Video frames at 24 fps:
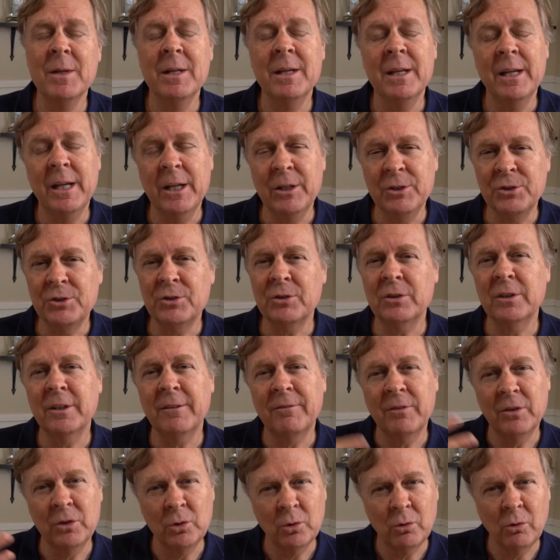And sure enough,
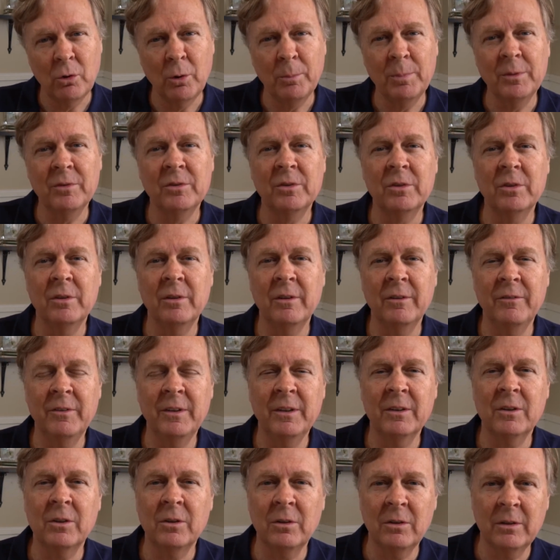the door opens to the
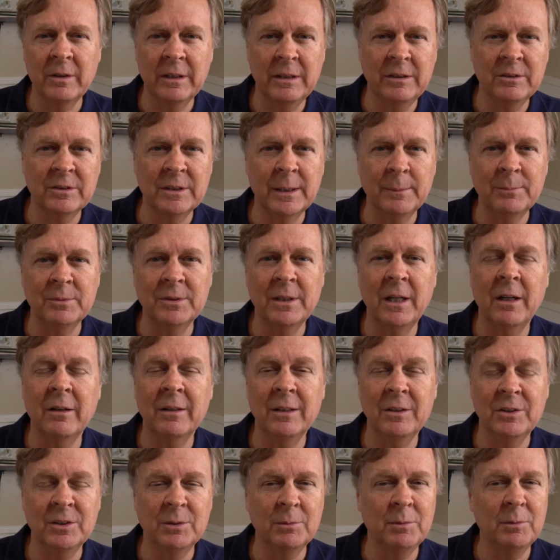vehicle, and he steps out, and
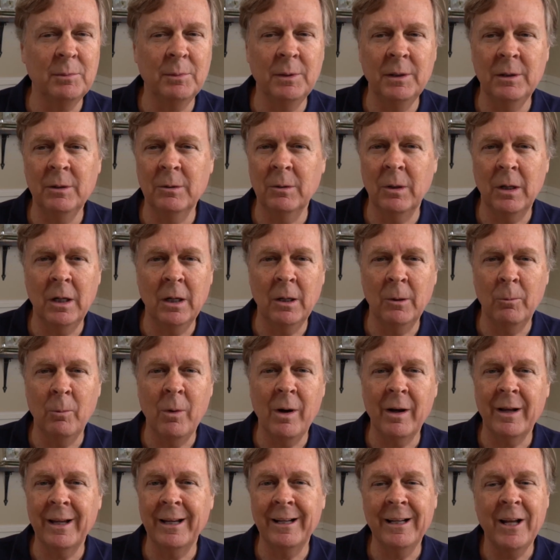he seems to be
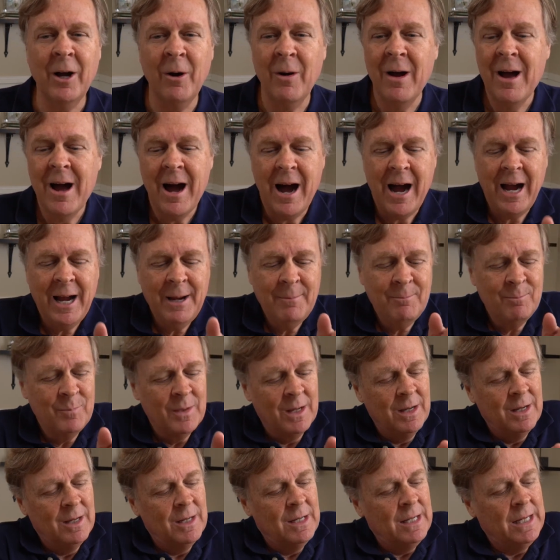walking. Now, I'm
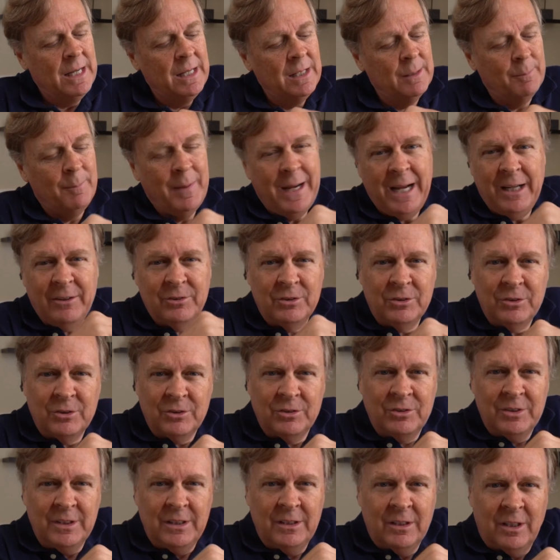in the passenger
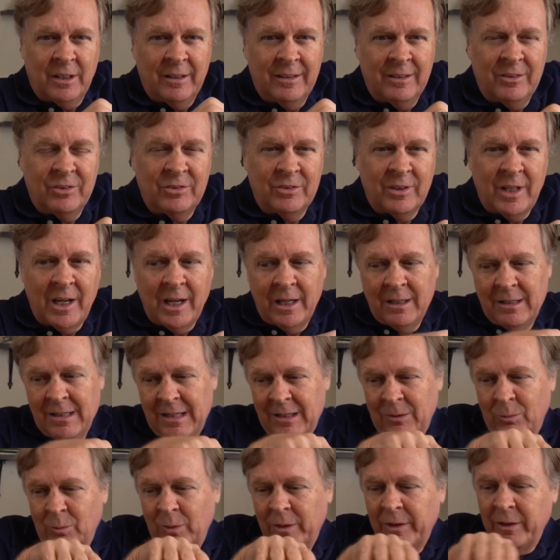seat on this side,
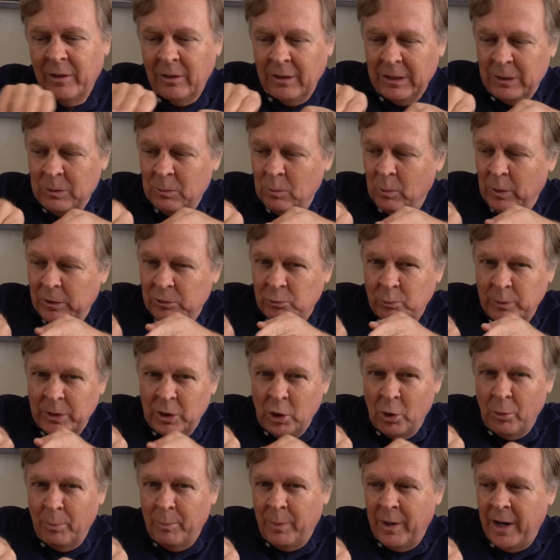literally, as we
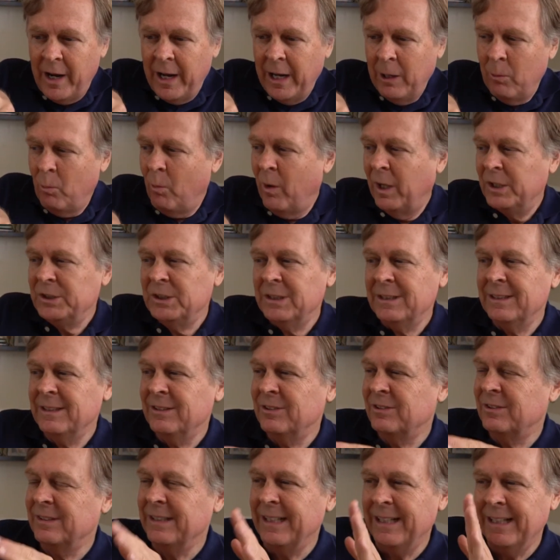go by, watching
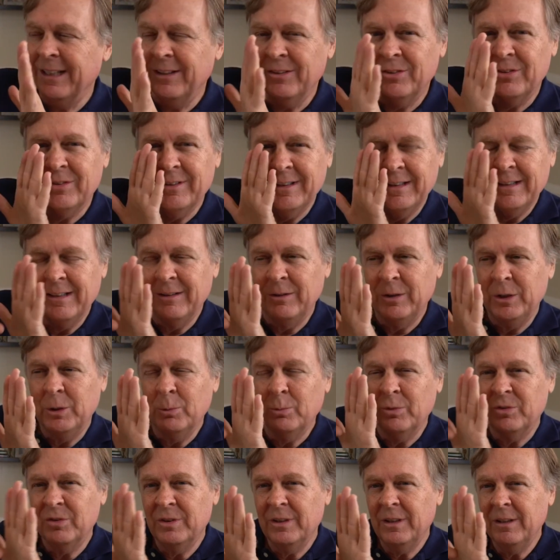this as you
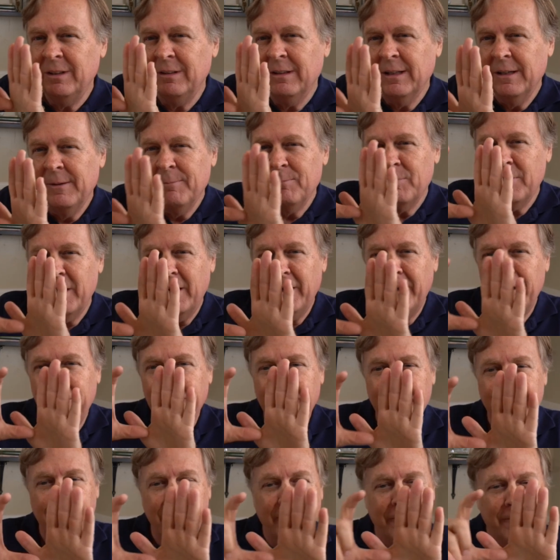would see
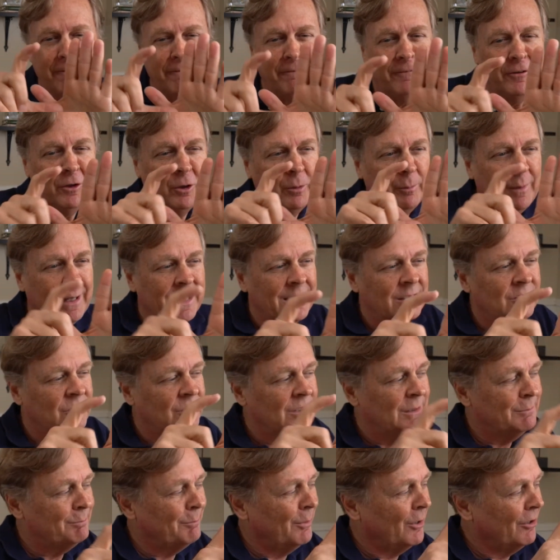a film. I can see
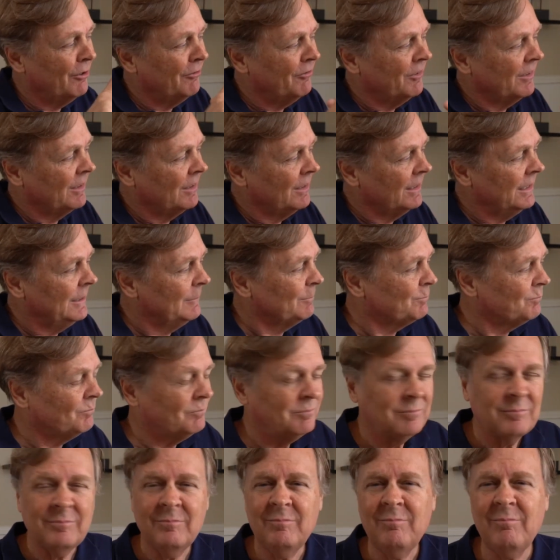it perfectly
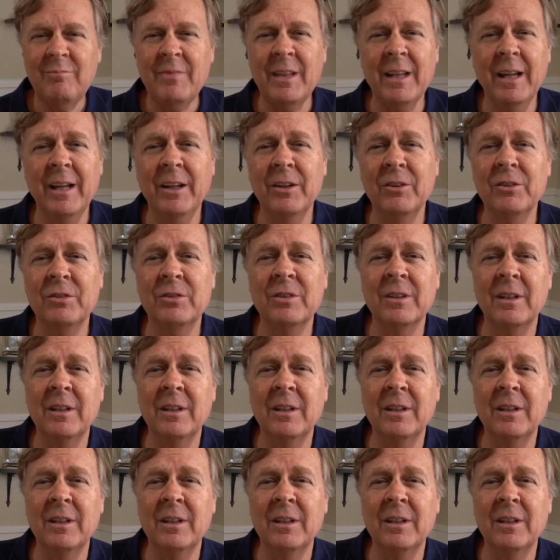as